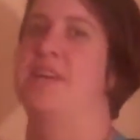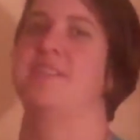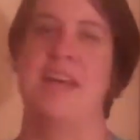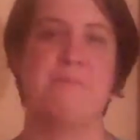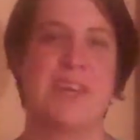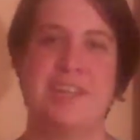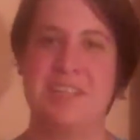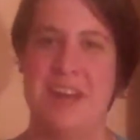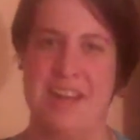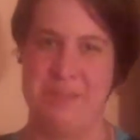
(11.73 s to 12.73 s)
Because I'm going to
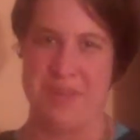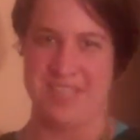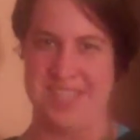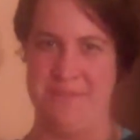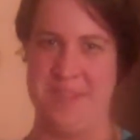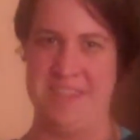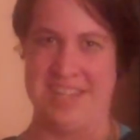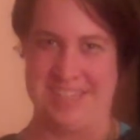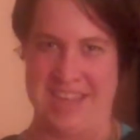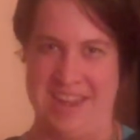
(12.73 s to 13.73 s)
talk about something
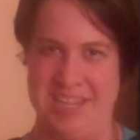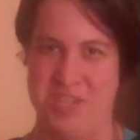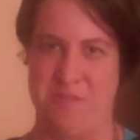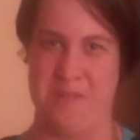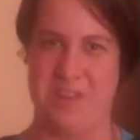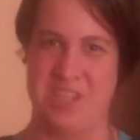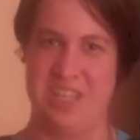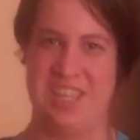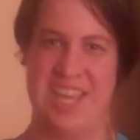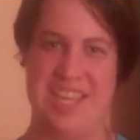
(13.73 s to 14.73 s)
that's
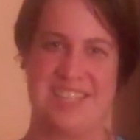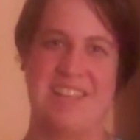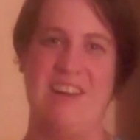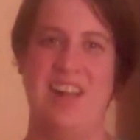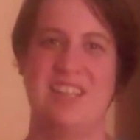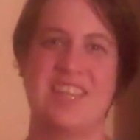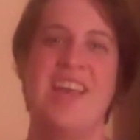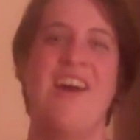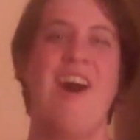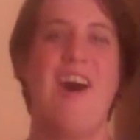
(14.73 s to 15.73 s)
controversial. It's called
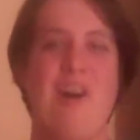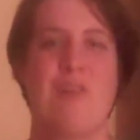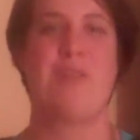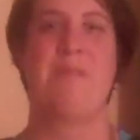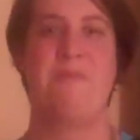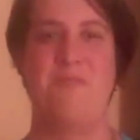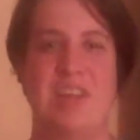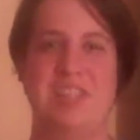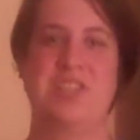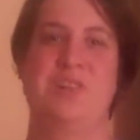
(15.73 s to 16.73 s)

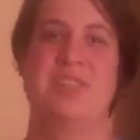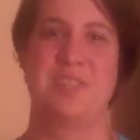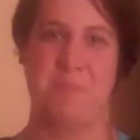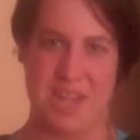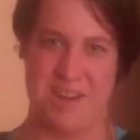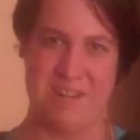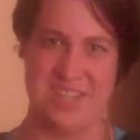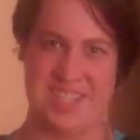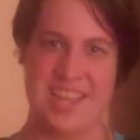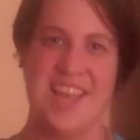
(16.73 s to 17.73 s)
artificial
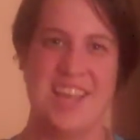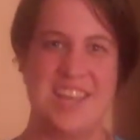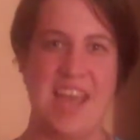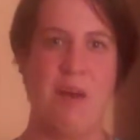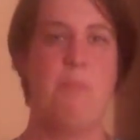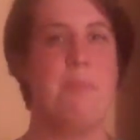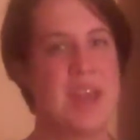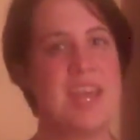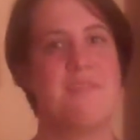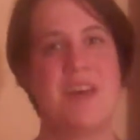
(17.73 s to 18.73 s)
sweeteners. Now,
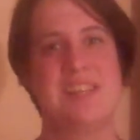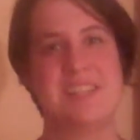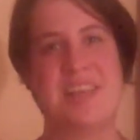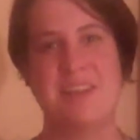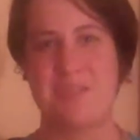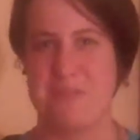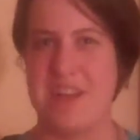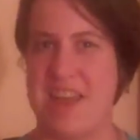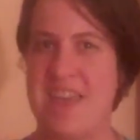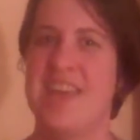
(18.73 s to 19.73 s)
many of us can
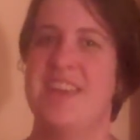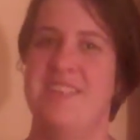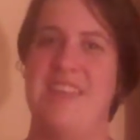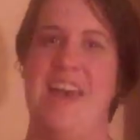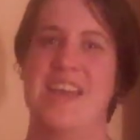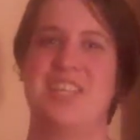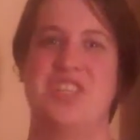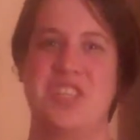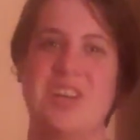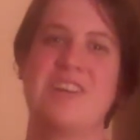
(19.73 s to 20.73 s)
agree that
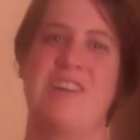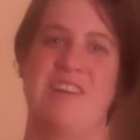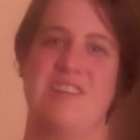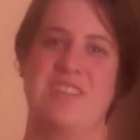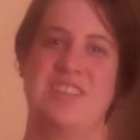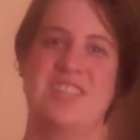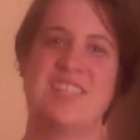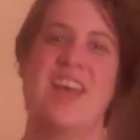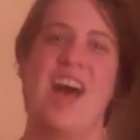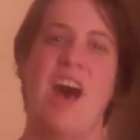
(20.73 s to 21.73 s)
sugars
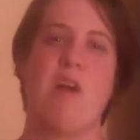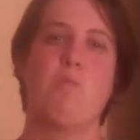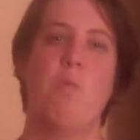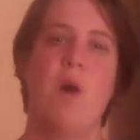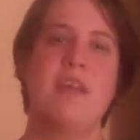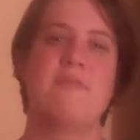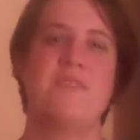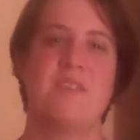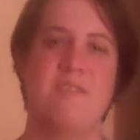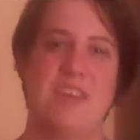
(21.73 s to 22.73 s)
are one of
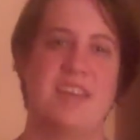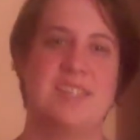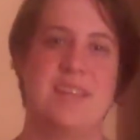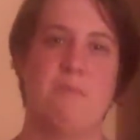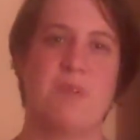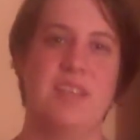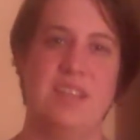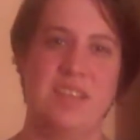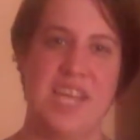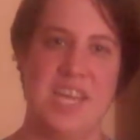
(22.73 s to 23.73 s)
the things that
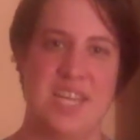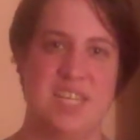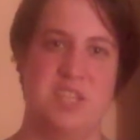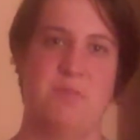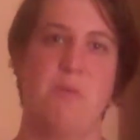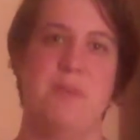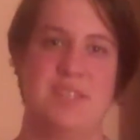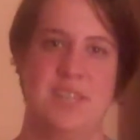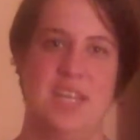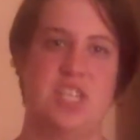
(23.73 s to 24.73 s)
really lead to obesity.